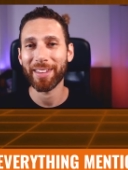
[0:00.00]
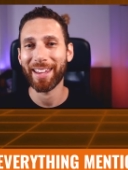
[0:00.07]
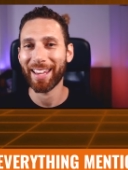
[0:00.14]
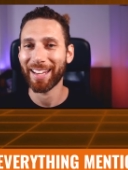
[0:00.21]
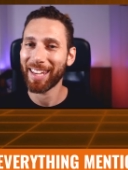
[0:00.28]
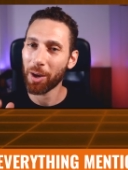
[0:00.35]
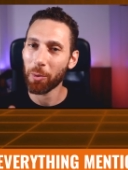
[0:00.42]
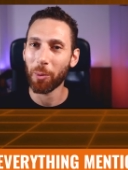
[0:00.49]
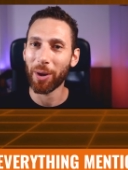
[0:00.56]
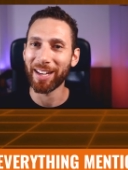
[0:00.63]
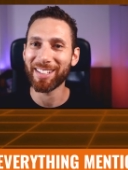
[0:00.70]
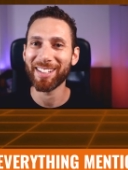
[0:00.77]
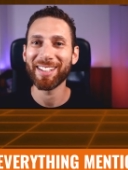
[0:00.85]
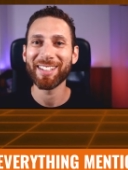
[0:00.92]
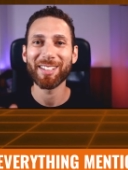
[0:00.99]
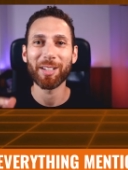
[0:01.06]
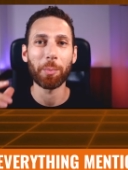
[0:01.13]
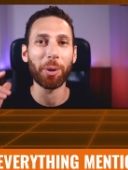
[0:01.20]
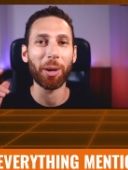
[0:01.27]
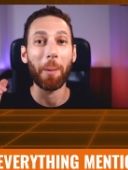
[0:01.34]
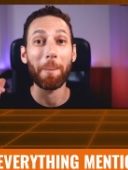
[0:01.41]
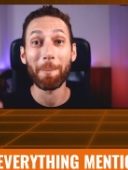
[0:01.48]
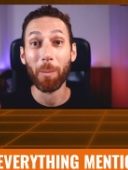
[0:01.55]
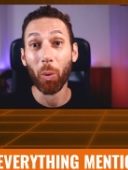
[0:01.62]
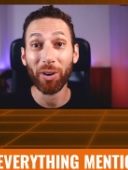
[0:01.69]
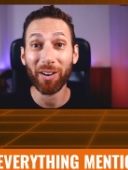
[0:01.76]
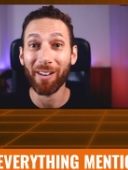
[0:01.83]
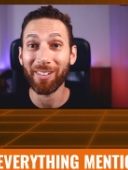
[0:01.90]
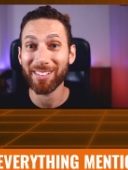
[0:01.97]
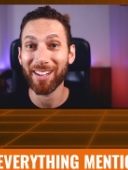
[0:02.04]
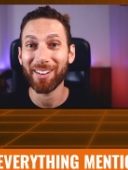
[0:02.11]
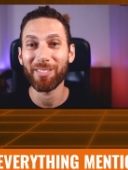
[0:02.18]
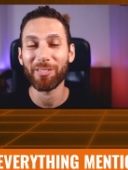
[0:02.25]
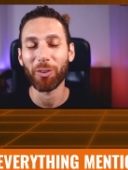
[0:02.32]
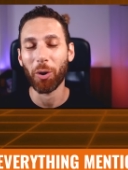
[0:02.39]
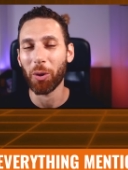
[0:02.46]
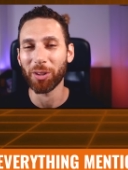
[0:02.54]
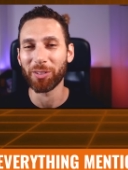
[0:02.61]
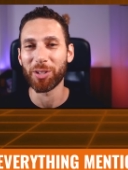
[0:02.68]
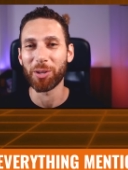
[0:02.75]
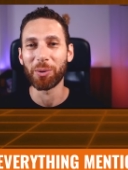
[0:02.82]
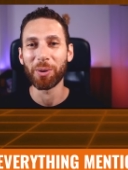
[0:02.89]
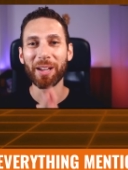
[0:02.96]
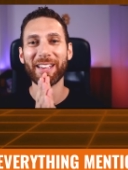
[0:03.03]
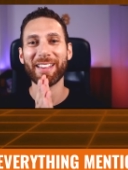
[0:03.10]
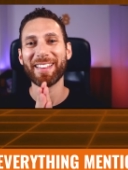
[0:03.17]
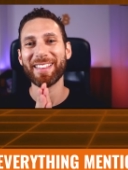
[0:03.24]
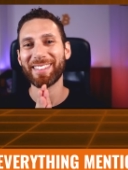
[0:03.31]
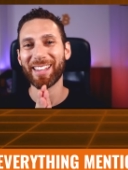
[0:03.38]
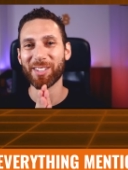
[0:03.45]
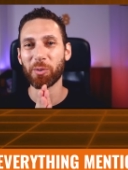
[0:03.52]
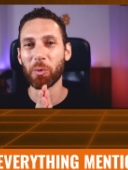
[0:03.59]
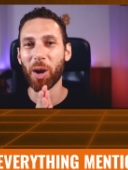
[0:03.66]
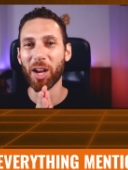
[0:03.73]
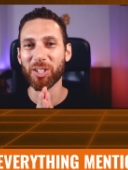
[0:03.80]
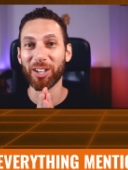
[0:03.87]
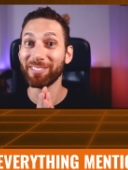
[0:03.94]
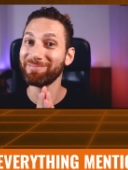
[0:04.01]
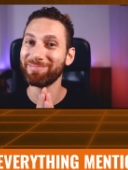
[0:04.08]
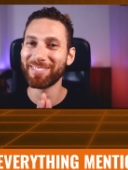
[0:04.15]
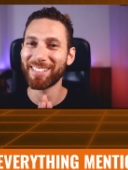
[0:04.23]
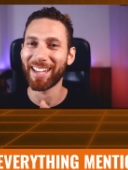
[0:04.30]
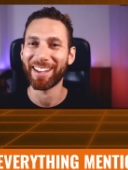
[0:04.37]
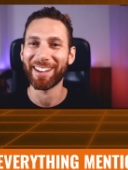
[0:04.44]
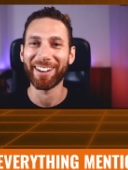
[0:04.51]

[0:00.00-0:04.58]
And I can't wait to put out more content for all of you. Thanks for watching. Take